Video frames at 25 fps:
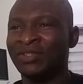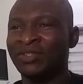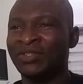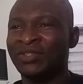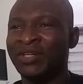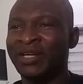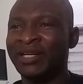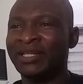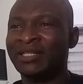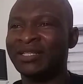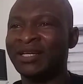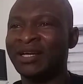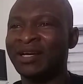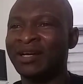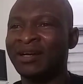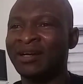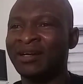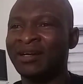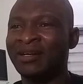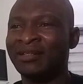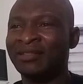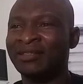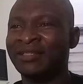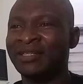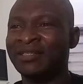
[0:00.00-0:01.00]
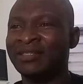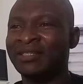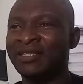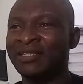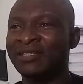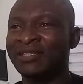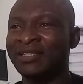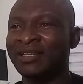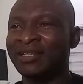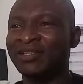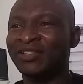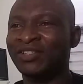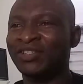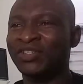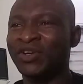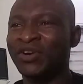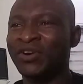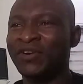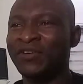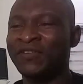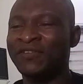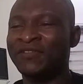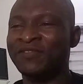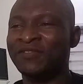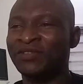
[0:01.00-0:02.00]
Greater the distance
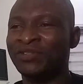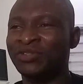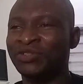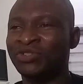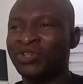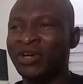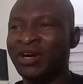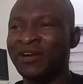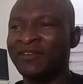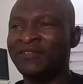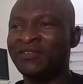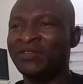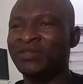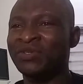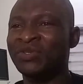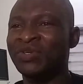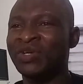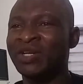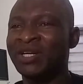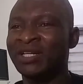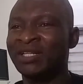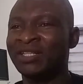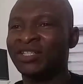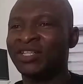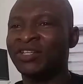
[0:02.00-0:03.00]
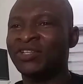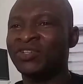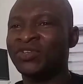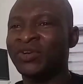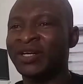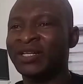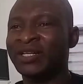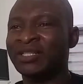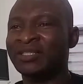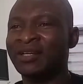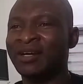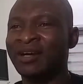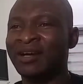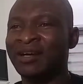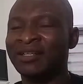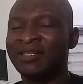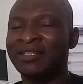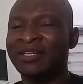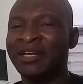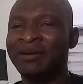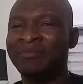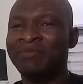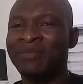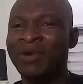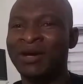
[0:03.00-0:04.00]
of travel, the greater
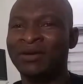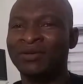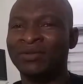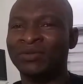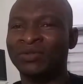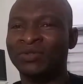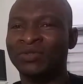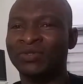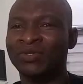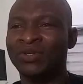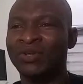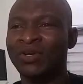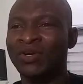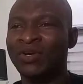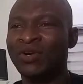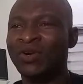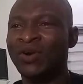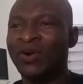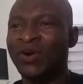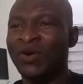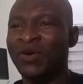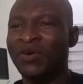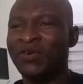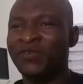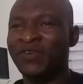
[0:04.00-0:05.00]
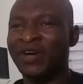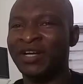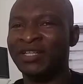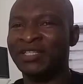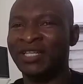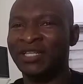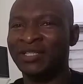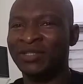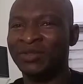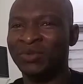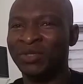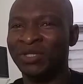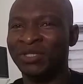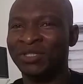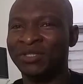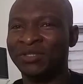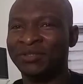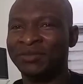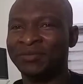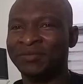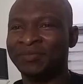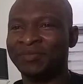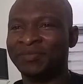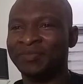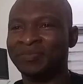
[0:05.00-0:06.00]
the amount of
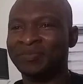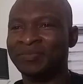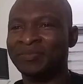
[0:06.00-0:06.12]
attenuation.